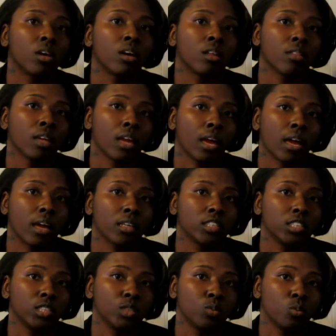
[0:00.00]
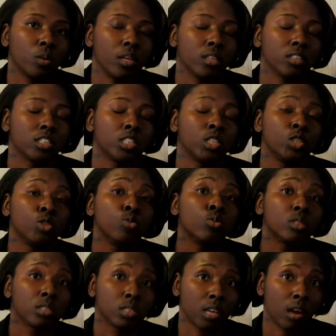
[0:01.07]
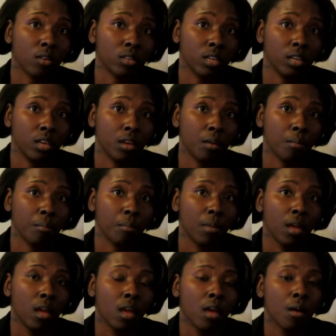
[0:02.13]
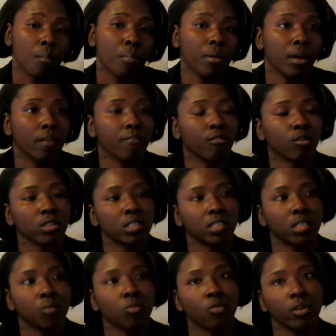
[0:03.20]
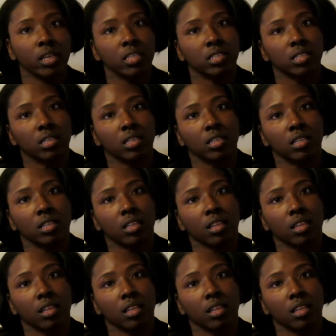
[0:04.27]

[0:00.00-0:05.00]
The other guy she's with, she used to talk to him. But for some reason,